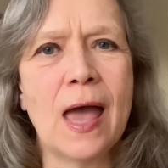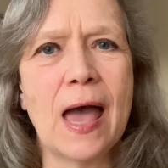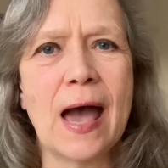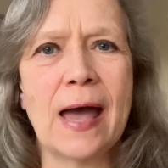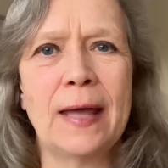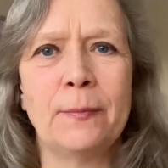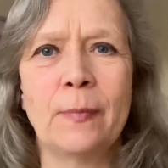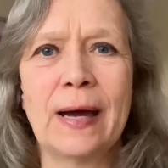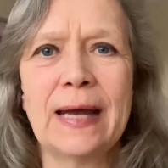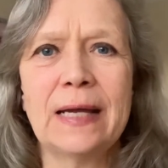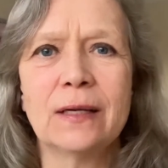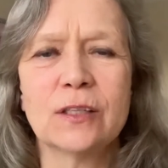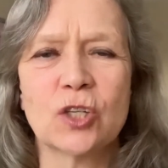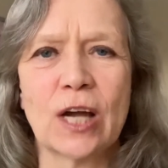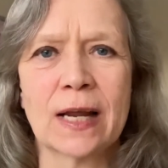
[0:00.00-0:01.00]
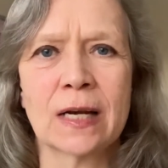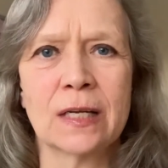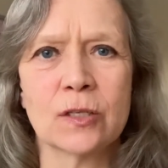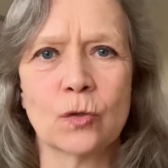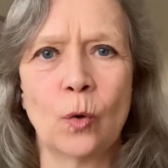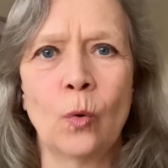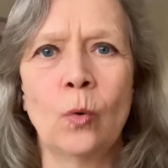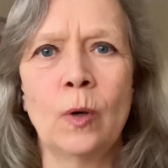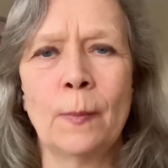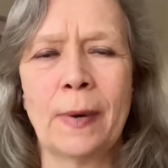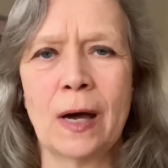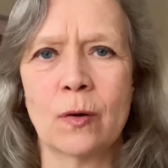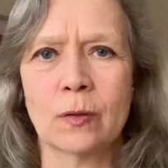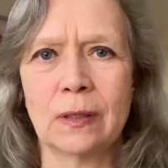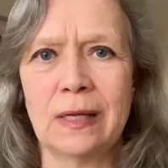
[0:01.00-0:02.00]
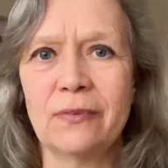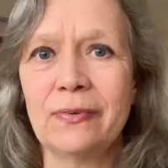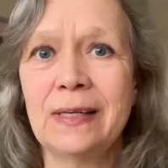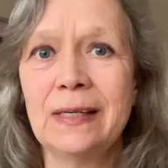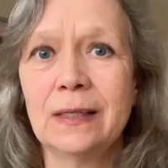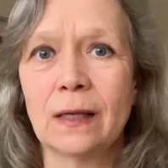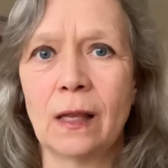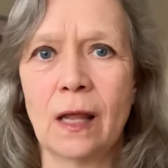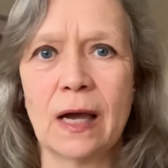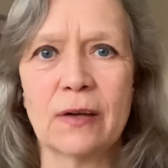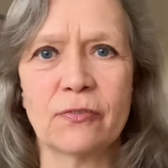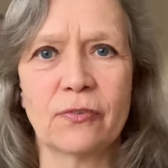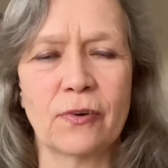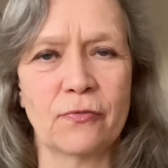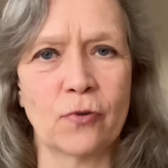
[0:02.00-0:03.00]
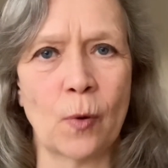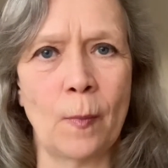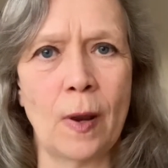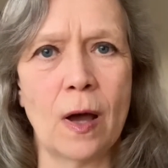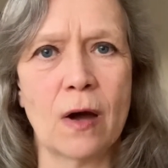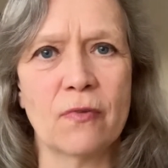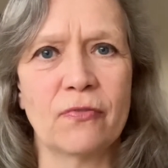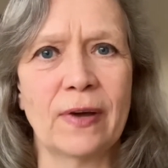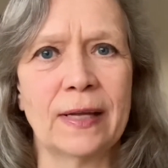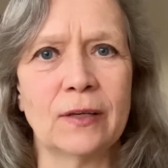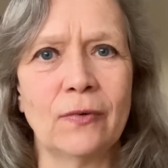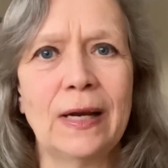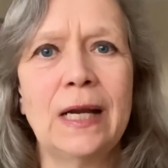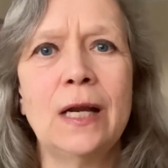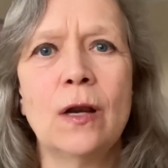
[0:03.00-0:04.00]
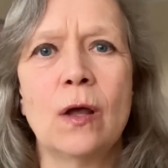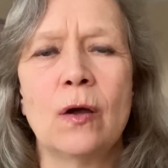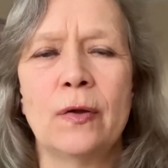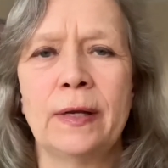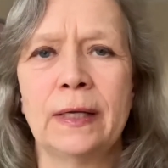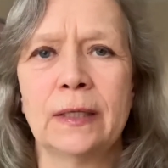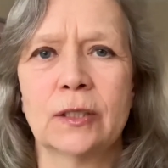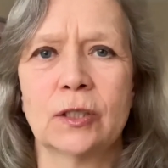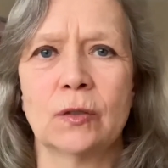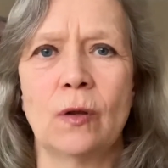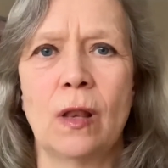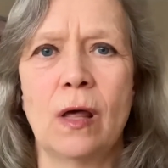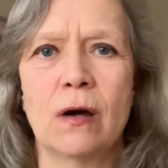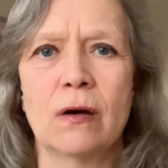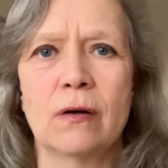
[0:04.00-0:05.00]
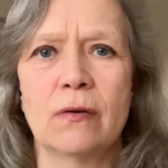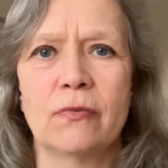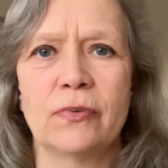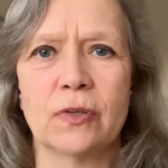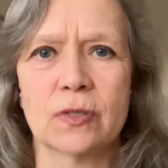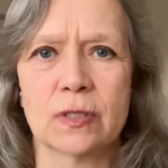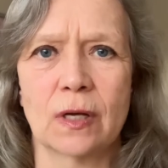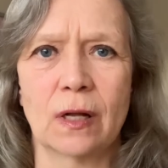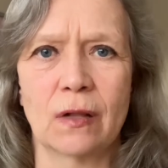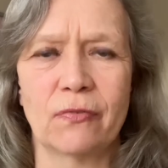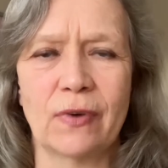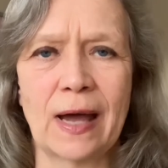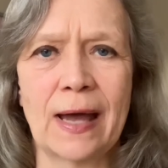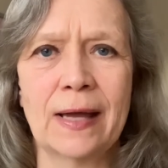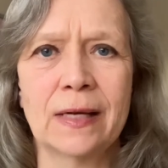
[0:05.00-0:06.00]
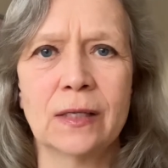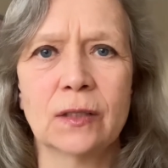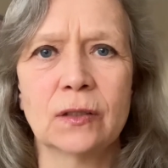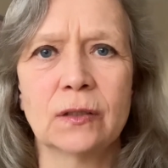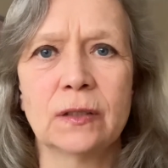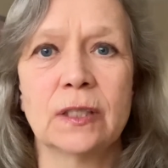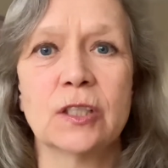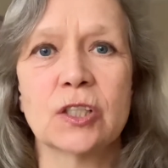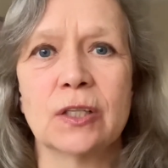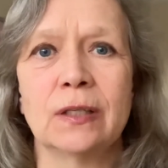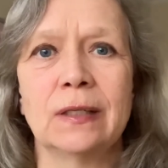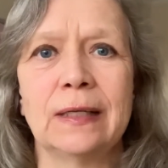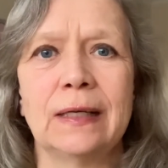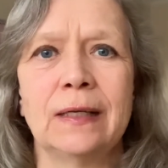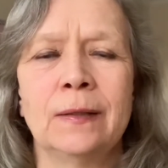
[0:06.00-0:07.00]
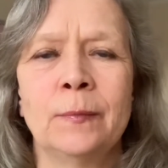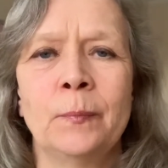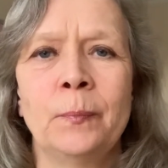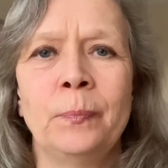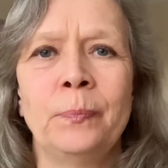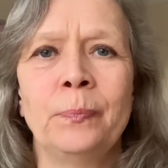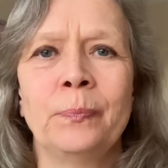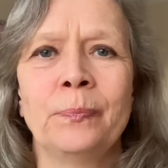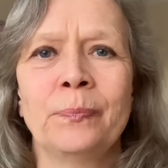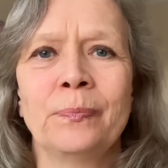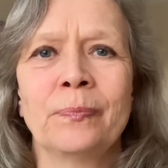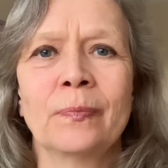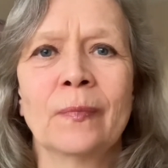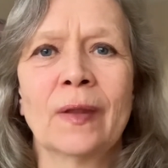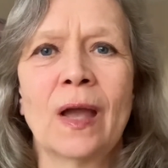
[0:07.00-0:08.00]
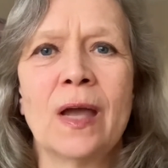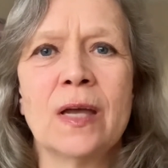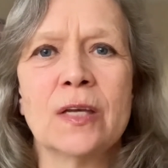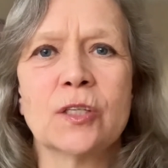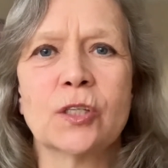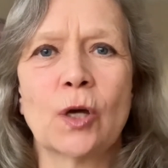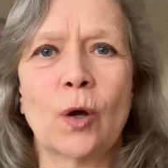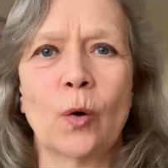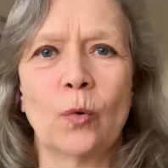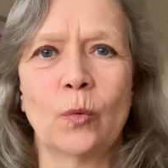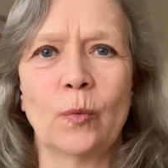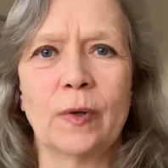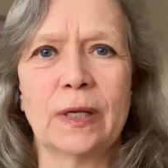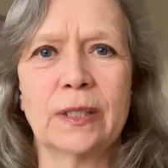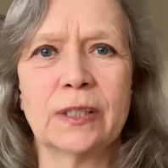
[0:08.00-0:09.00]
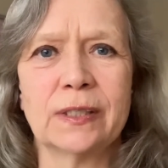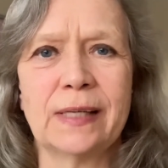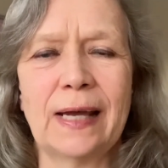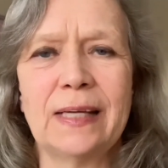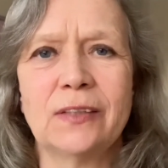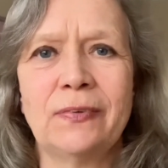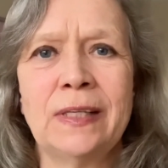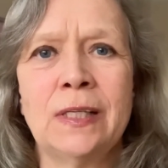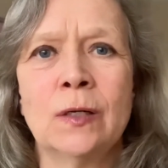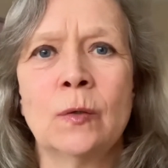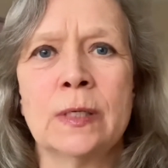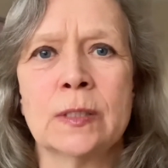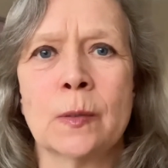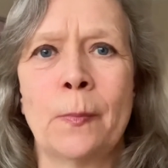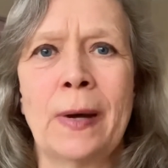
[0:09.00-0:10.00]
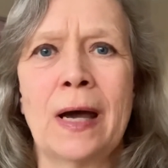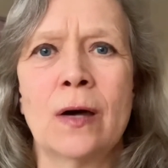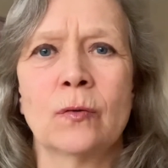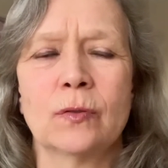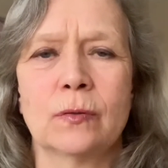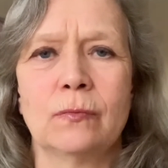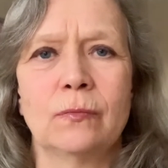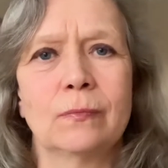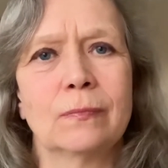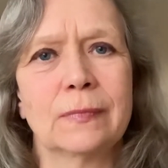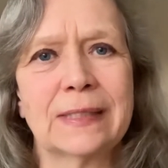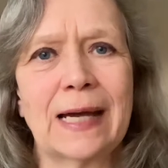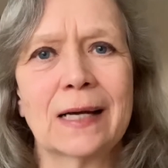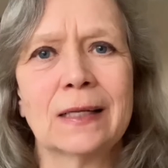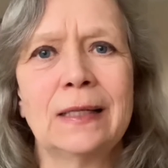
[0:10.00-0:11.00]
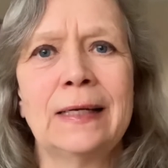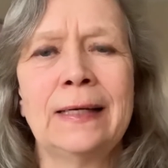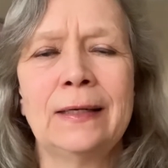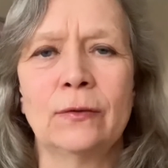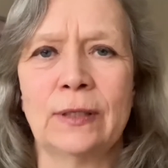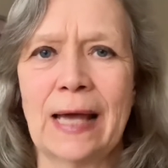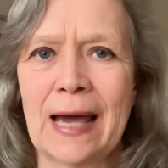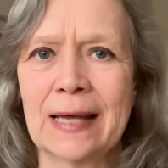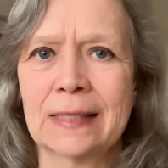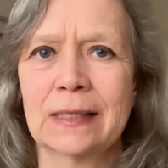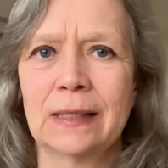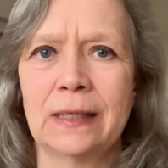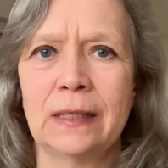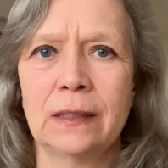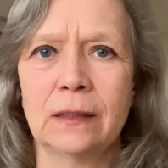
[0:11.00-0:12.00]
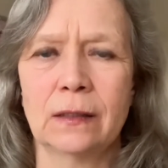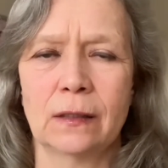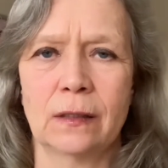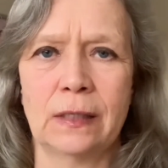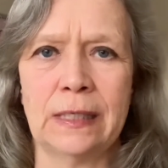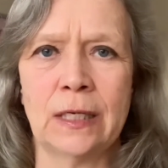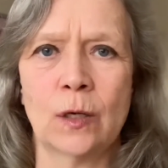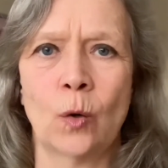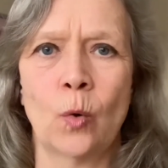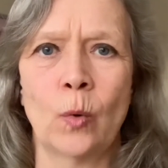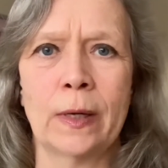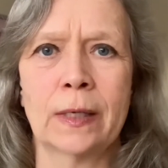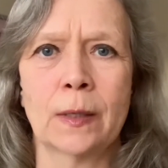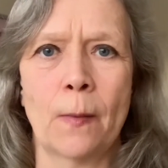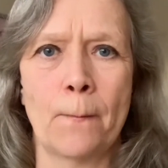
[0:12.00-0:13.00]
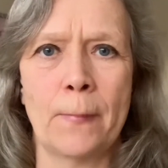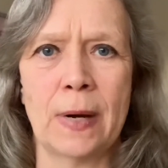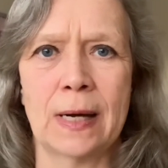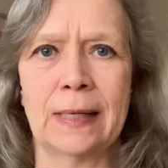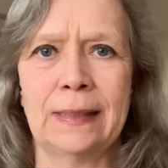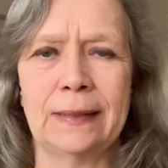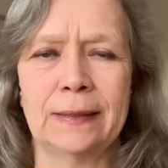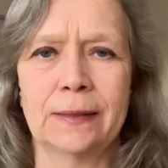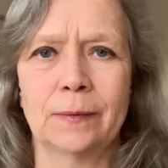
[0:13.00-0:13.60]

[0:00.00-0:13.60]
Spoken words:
and my channel is all about living life from love and really learning to love yourself unconditionally. So today's video is about tackling and handling the egoic mind.